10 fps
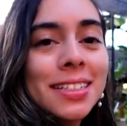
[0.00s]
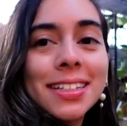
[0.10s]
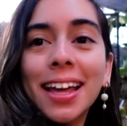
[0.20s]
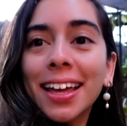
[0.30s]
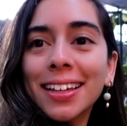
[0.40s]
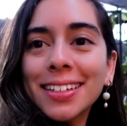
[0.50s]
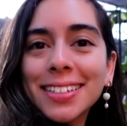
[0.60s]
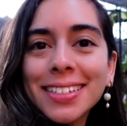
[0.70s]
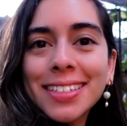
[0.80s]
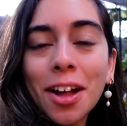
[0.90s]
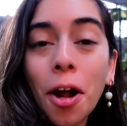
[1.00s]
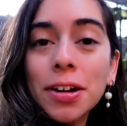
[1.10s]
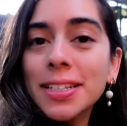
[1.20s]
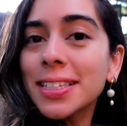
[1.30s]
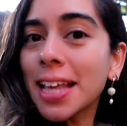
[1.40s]
Today is
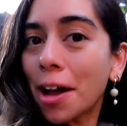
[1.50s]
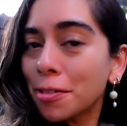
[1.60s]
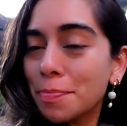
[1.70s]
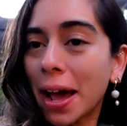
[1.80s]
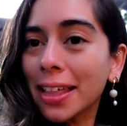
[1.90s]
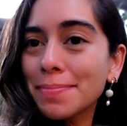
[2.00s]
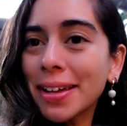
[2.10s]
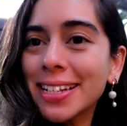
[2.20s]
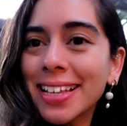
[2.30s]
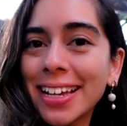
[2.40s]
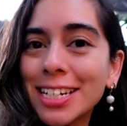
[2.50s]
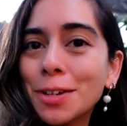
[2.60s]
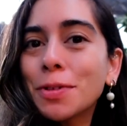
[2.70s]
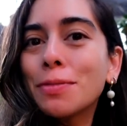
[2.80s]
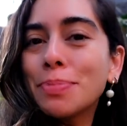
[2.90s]
our sound bath
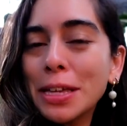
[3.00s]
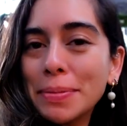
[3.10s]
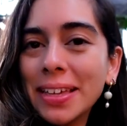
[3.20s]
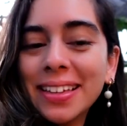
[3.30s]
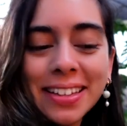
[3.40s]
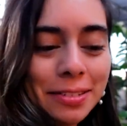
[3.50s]
meditation with Bibi.